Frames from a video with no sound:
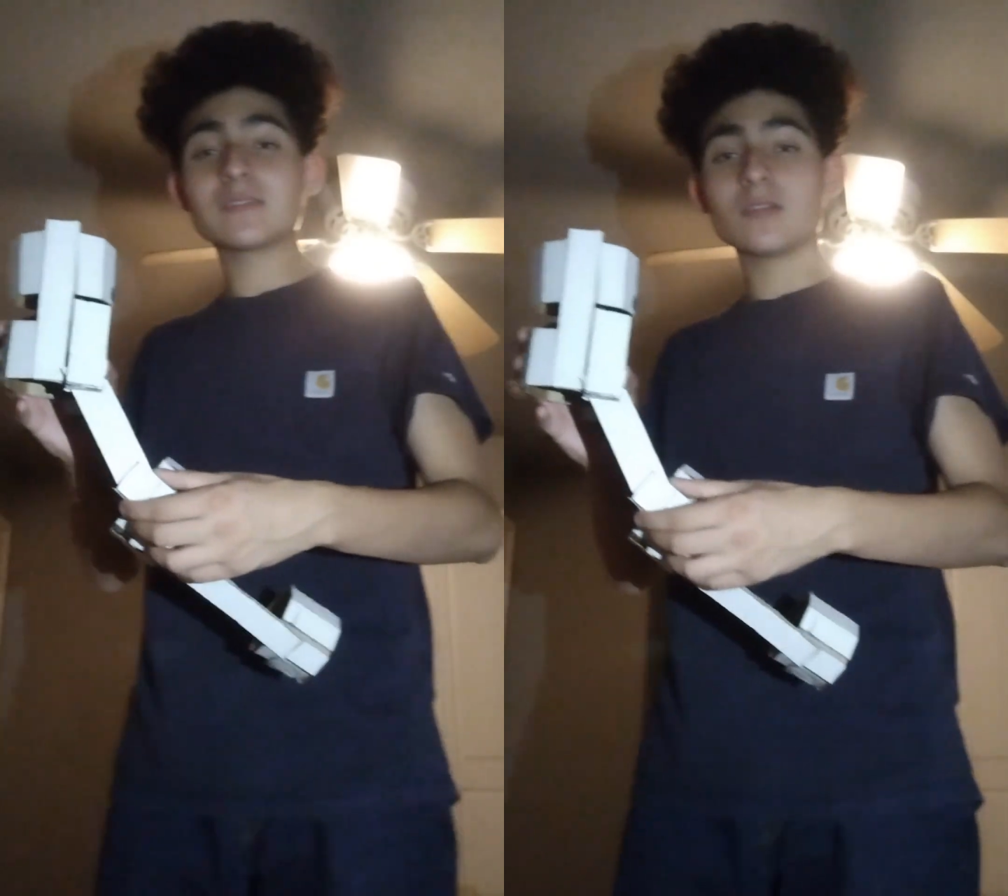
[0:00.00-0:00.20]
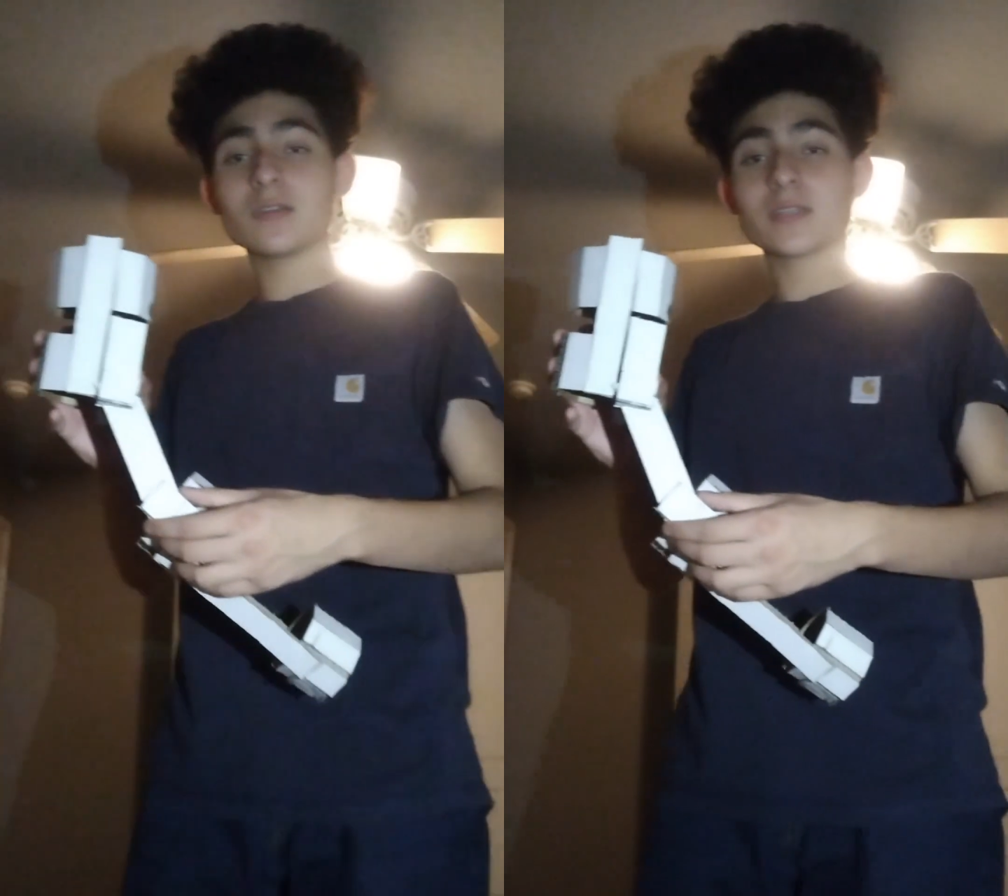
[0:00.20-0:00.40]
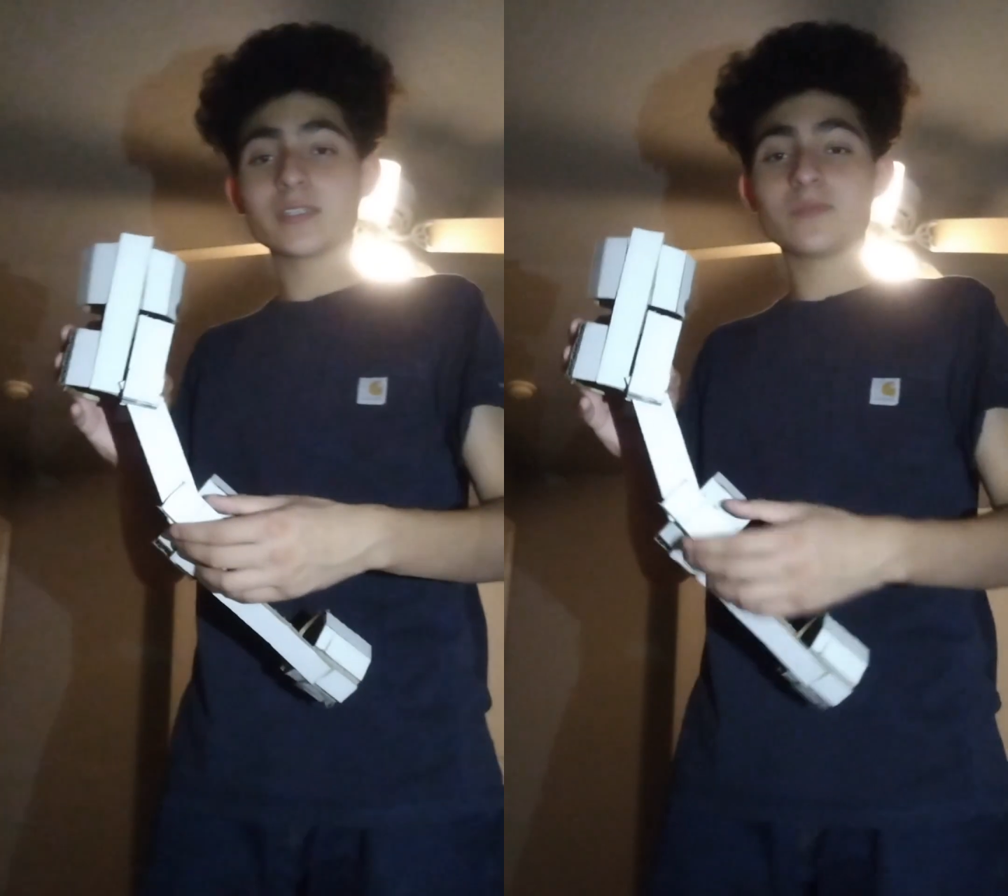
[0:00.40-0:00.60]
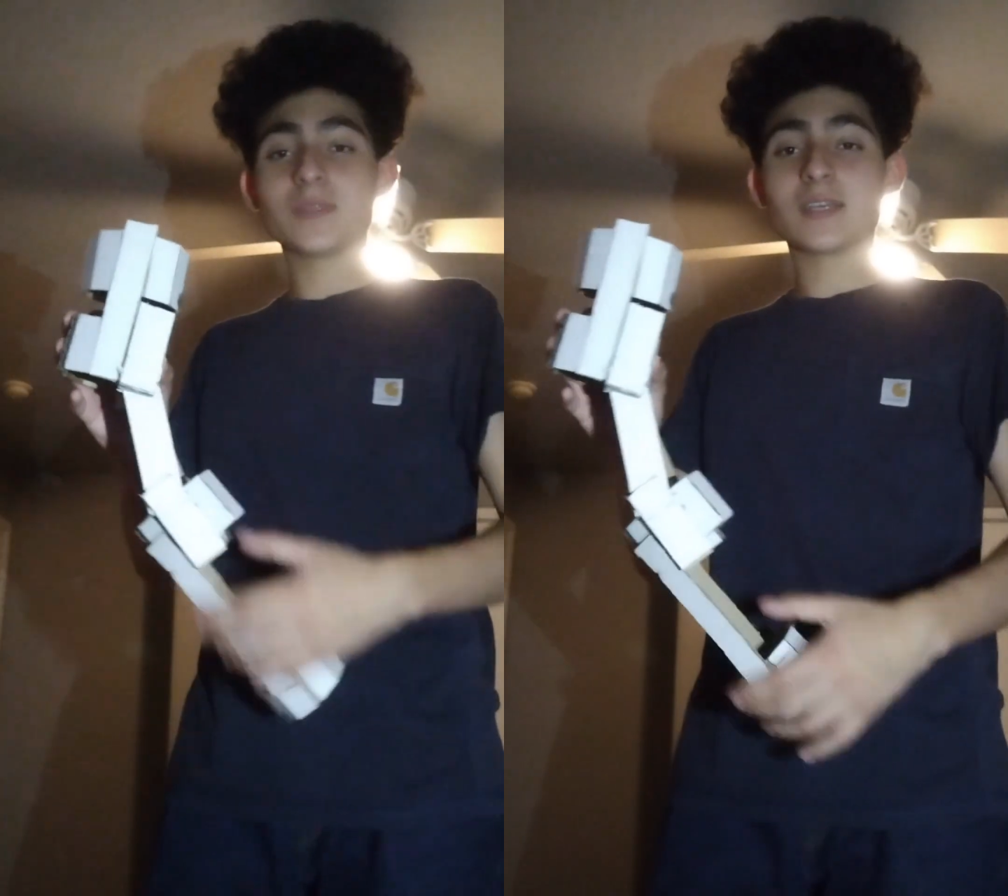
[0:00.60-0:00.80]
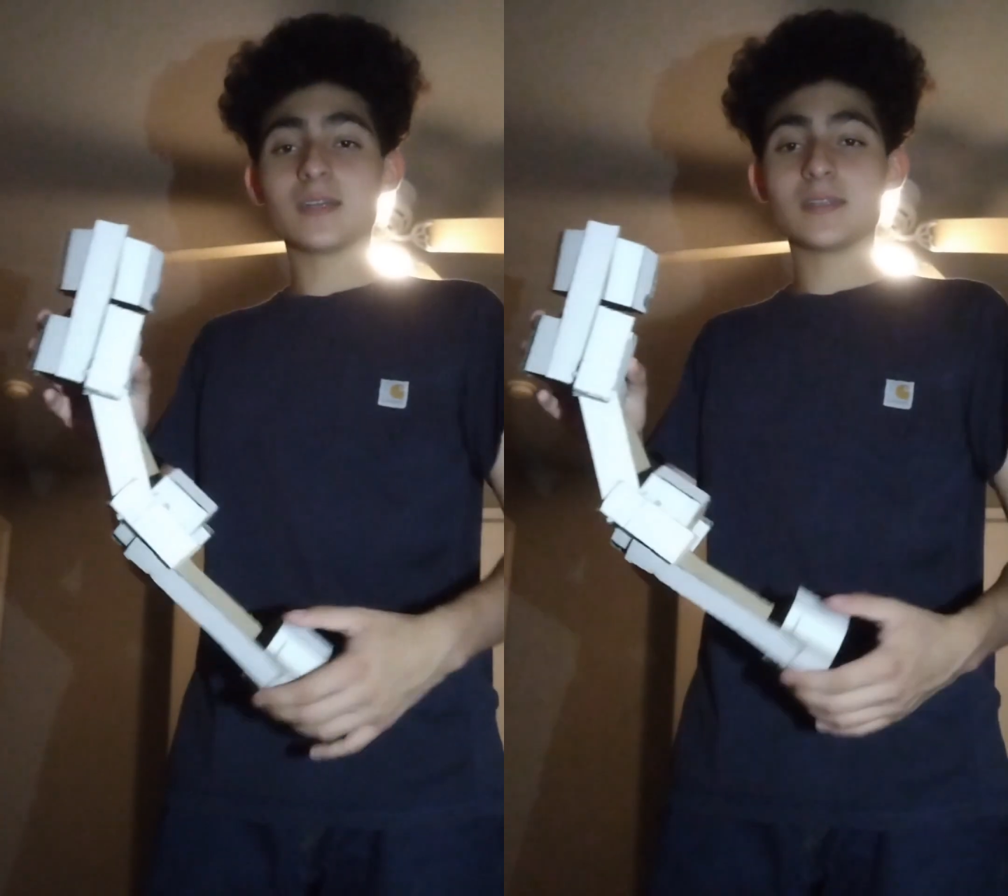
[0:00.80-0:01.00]
long is
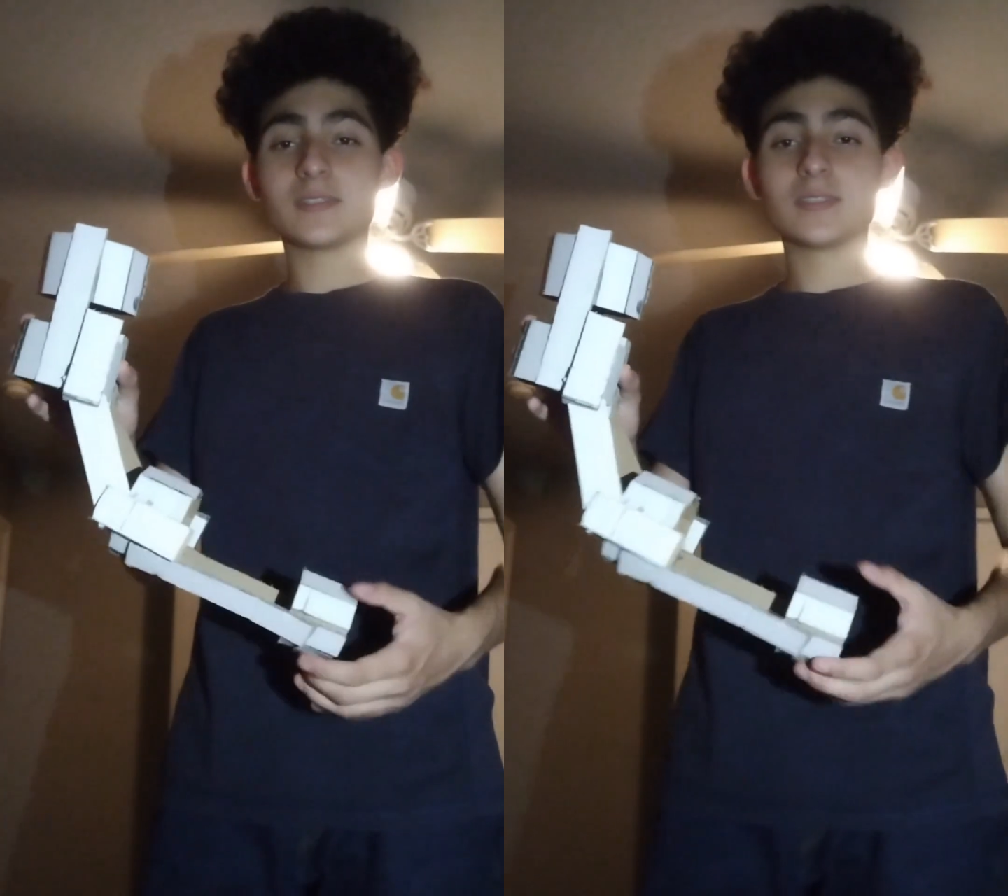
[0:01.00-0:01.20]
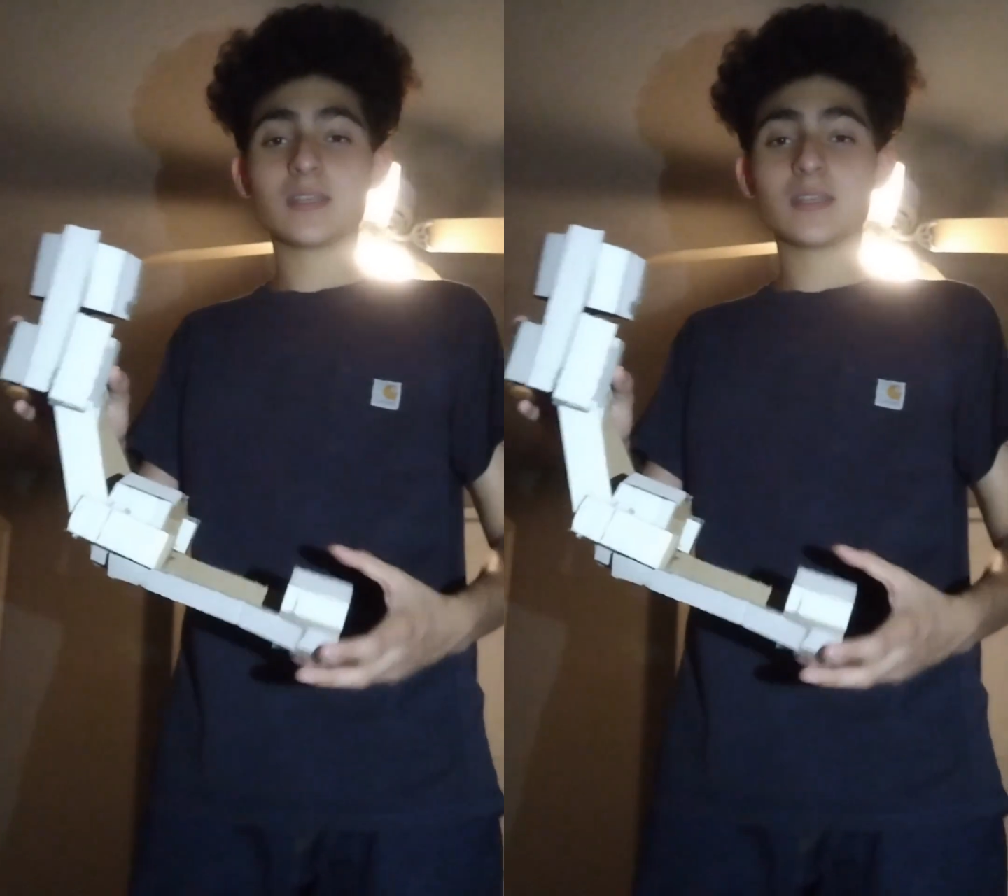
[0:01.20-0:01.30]
because